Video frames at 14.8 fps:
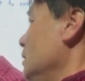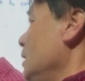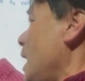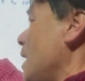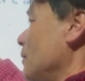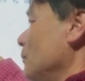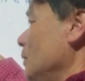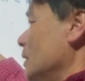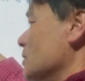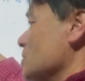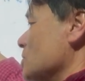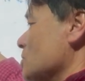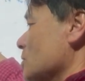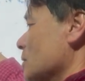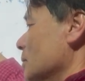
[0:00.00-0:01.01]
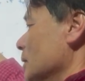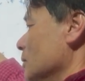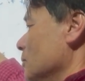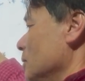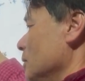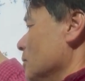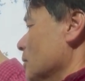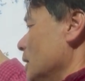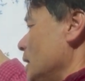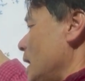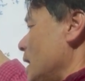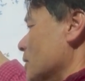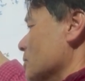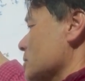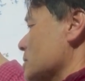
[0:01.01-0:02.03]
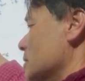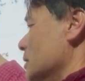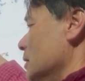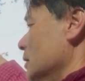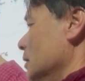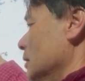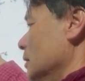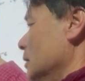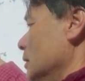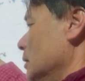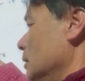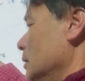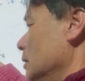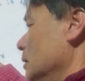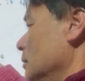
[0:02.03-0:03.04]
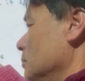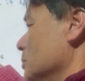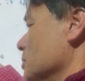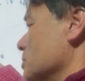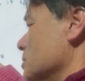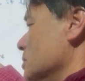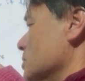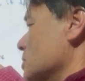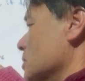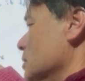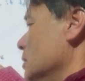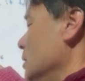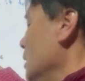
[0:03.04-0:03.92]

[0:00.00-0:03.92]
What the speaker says: that we can determine with great accuracy and precision.